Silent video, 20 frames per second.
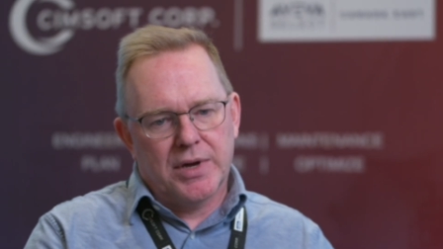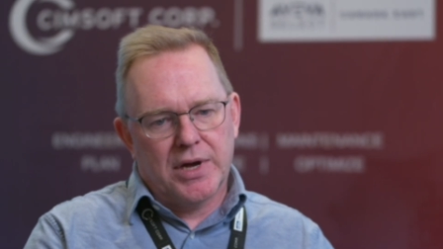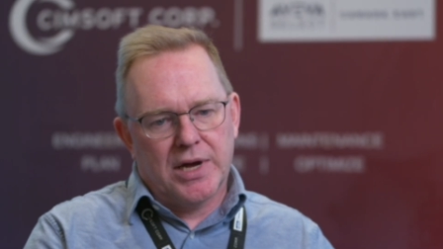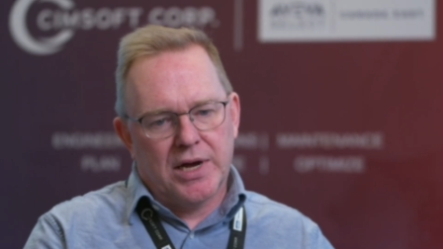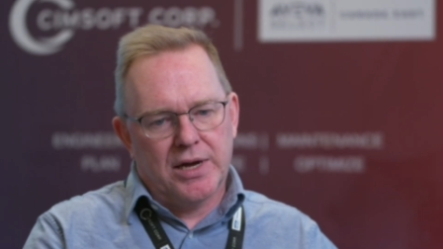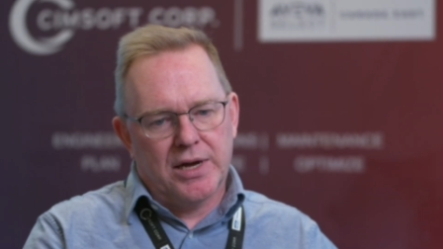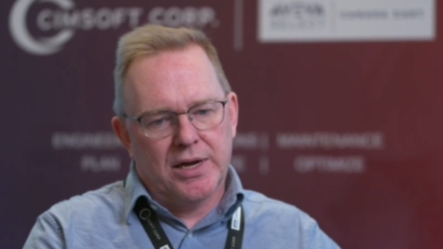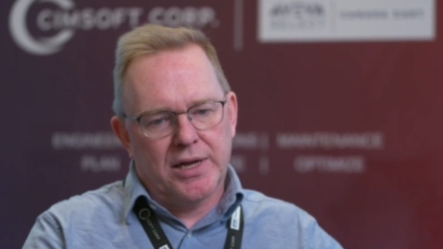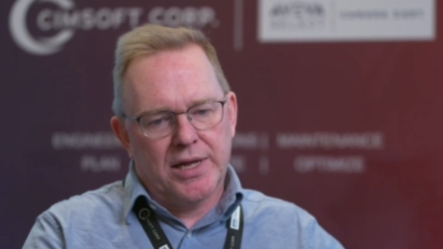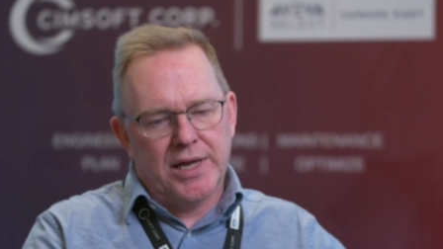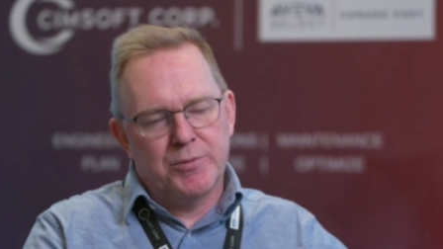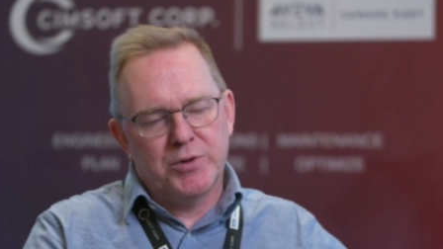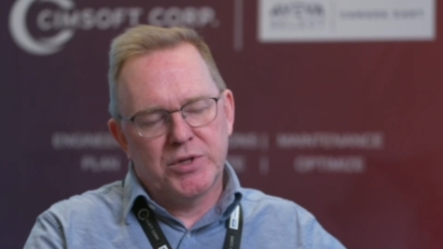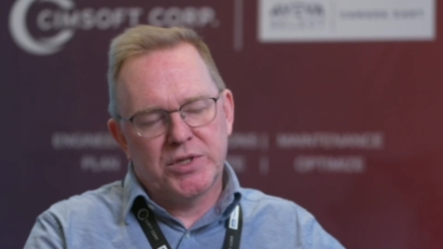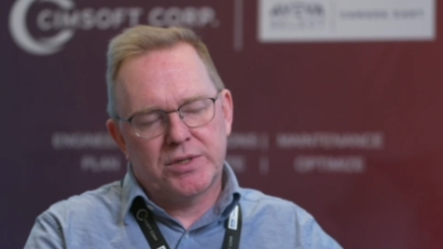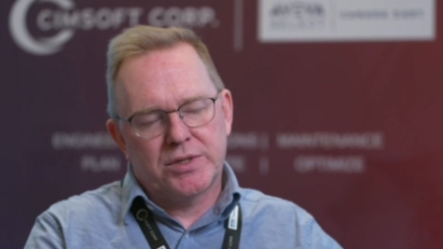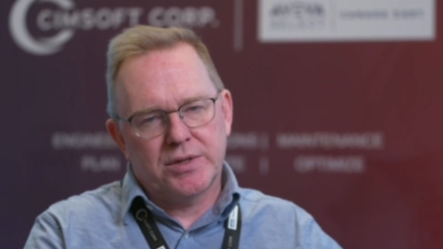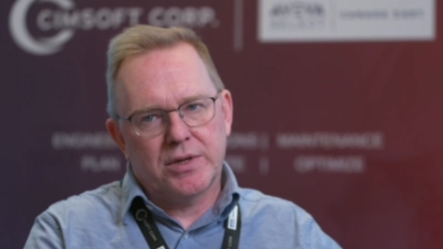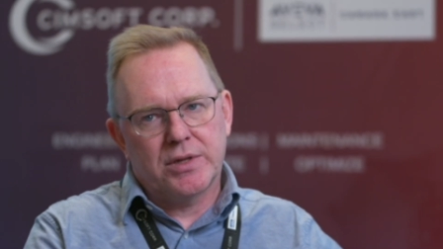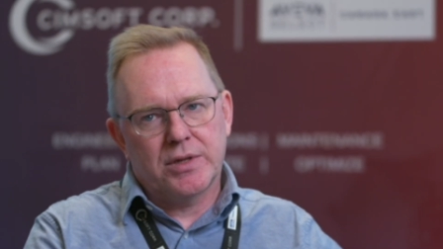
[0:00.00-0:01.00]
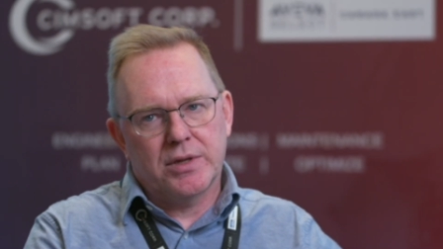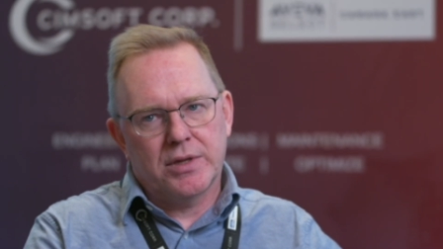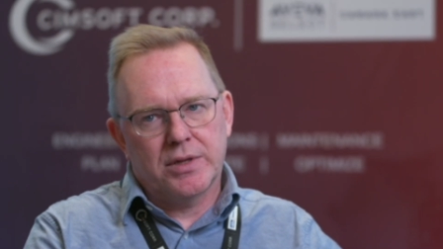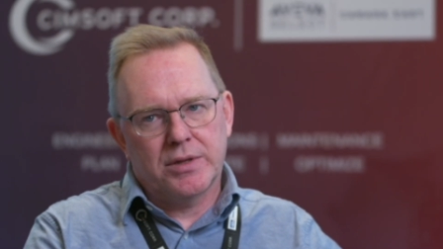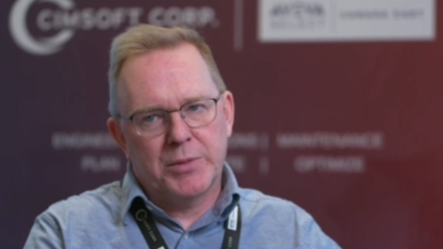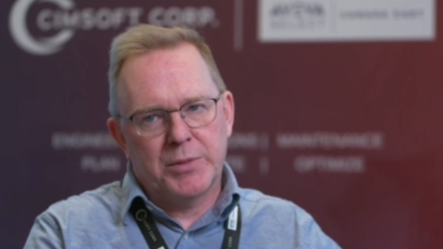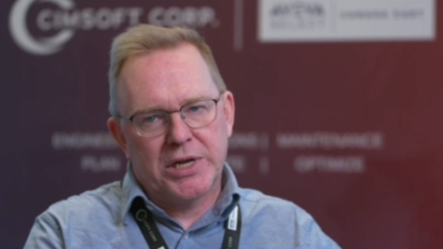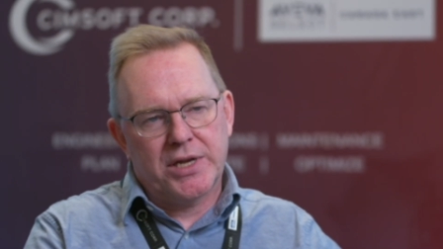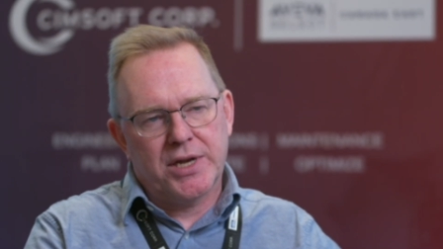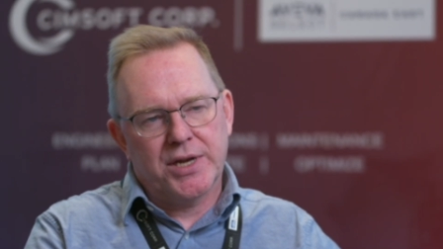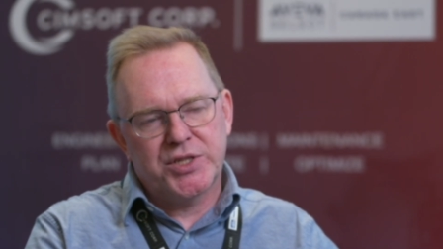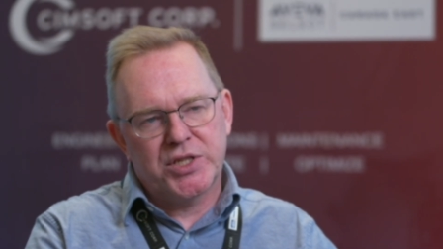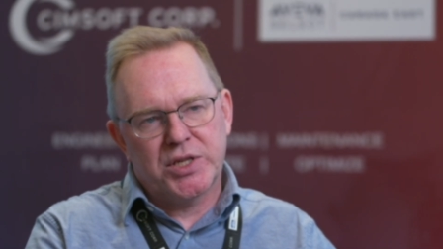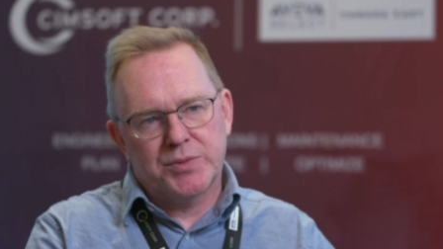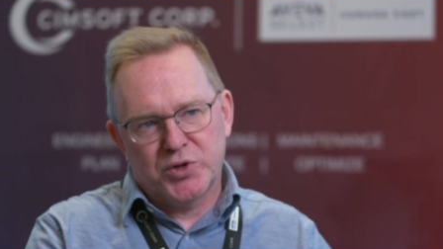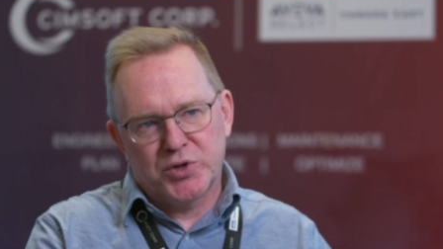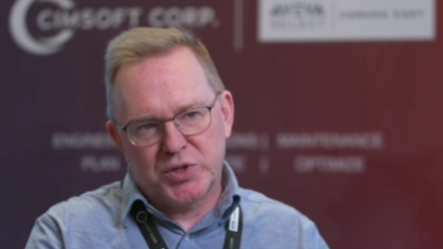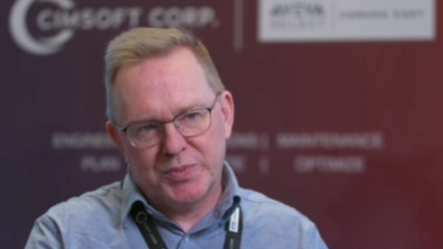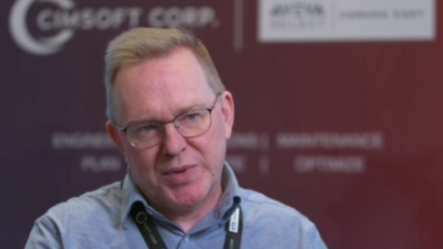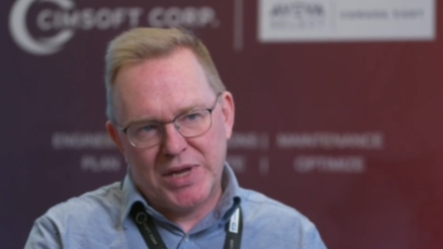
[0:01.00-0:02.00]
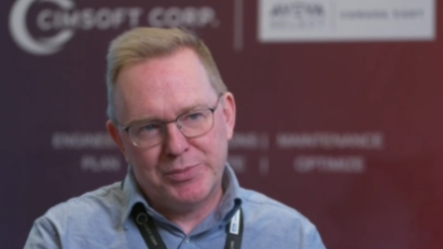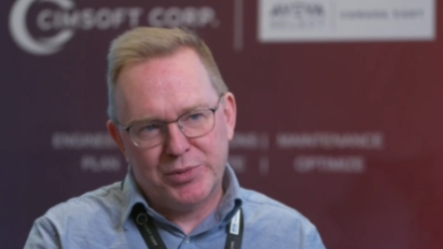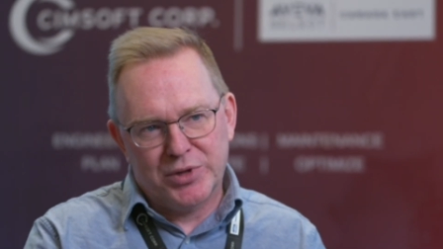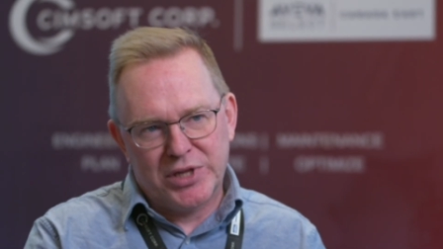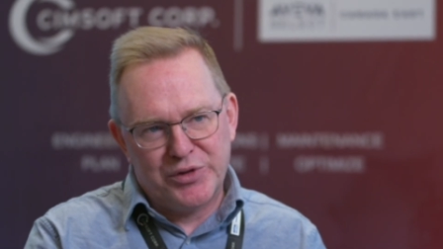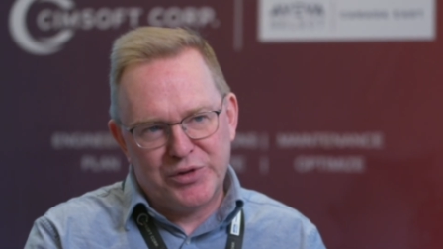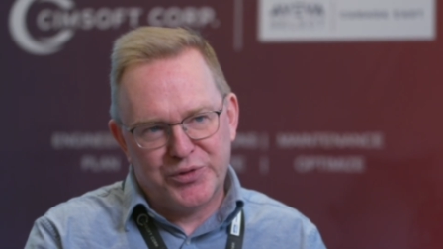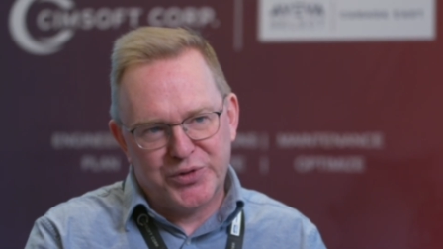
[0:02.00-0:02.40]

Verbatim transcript: uh, it was my customers, Maple Leaf